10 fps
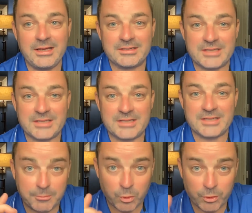Because that
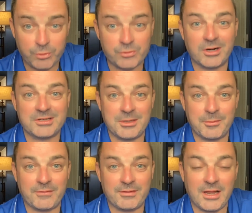means more new trucks
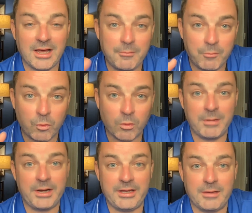coming off the line, more
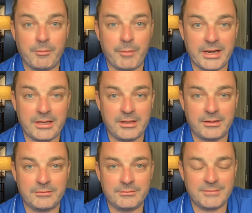money coming back in.